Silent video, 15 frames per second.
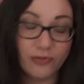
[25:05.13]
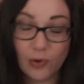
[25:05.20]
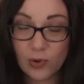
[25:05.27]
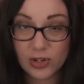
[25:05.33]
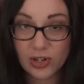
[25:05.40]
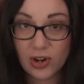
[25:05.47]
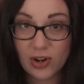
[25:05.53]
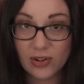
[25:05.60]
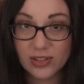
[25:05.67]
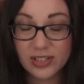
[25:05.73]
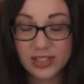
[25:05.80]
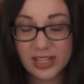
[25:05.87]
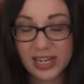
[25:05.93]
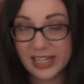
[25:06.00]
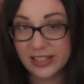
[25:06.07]

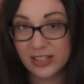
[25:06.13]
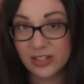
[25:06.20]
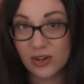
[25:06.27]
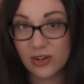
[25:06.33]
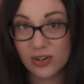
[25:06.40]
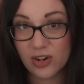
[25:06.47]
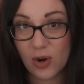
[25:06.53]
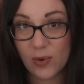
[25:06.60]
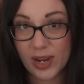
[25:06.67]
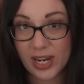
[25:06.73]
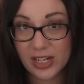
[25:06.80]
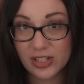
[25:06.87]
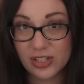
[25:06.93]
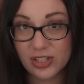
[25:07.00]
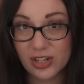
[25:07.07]
knocks is not
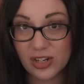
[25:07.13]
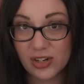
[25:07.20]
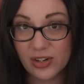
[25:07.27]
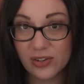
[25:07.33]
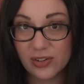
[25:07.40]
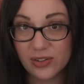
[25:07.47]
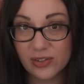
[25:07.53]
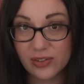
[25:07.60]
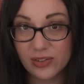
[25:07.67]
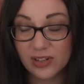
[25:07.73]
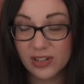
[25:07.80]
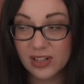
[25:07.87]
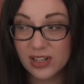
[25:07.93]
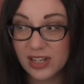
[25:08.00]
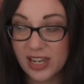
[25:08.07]
going to
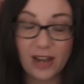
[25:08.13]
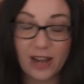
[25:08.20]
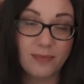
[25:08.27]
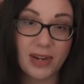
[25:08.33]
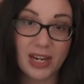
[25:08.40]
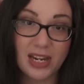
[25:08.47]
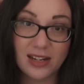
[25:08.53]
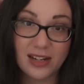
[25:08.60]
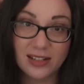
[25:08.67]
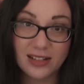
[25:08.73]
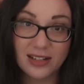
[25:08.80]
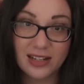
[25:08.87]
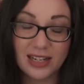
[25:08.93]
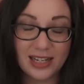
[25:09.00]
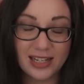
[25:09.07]
get me.
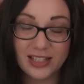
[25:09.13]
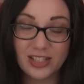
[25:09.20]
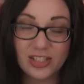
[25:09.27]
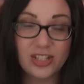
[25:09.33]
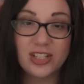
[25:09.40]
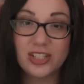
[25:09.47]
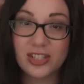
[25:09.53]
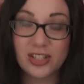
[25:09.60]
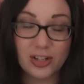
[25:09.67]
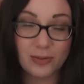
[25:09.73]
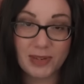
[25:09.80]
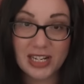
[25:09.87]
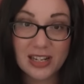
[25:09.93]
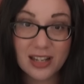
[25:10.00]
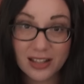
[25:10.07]
It's just going to be
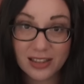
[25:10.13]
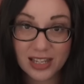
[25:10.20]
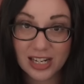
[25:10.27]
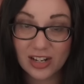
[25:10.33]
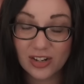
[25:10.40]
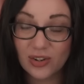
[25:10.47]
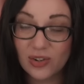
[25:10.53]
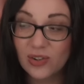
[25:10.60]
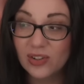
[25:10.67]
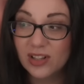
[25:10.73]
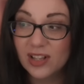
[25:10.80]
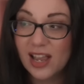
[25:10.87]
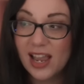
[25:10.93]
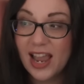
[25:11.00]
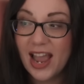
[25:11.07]
nothing at all.
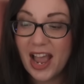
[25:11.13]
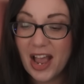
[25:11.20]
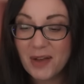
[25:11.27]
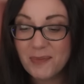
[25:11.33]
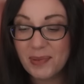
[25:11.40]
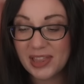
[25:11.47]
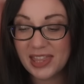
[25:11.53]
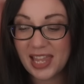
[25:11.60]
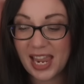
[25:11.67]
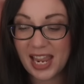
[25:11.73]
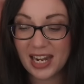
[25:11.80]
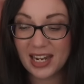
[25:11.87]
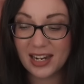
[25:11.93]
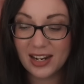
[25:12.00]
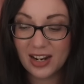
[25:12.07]
But
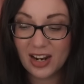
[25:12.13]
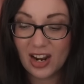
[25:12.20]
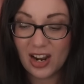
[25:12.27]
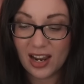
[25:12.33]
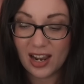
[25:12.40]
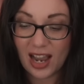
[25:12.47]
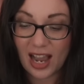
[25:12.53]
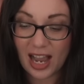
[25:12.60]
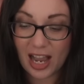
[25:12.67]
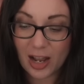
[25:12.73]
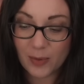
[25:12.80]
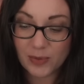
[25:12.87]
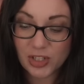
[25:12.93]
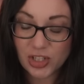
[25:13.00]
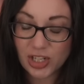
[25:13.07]
then
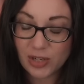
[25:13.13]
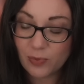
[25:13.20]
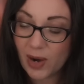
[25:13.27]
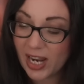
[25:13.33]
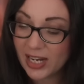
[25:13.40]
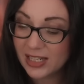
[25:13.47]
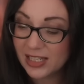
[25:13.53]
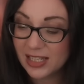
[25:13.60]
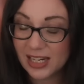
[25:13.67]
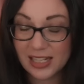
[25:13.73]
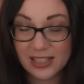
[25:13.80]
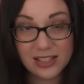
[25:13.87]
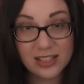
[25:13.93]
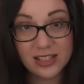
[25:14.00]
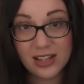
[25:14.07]
she went
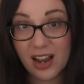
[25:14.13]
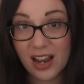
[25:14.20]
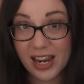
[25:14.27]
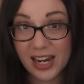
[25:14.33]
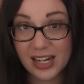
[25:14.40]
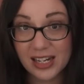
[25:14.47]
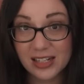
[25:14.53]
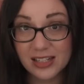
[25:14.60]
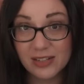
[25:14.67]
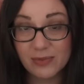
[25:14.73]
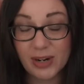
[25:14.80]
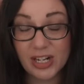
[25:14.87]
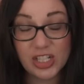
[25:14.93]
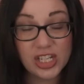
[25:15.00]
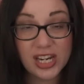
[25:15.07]
inside
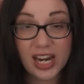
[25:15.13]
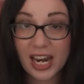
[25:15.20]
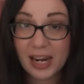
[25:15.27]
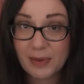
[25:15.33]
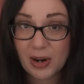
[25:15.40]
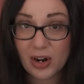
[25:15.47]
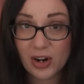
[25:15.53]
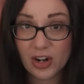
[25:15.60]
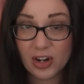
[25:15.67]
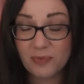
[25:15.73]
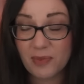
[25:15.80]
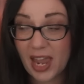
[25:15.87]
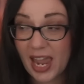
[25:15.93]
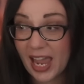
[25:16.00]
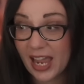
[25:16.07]
when she came home
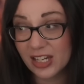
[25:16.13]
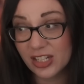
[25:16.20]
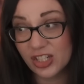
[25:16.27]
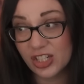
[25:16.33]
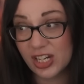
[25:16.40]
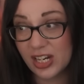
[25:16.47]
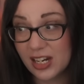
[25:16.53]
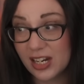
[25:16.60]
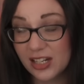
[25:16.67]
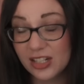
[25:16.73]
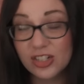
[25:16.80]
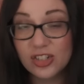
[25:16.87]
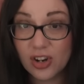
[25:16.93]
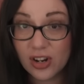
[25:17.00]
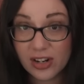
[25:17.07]
and she
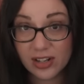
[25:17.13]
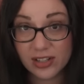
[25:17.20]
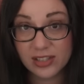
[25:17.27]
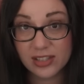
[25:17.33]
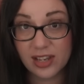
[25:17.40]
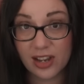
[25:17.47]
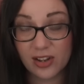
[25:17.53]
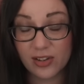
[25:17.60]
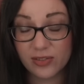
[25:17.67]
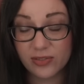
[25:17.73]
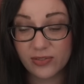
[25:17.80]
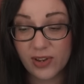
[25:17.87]
shot herself.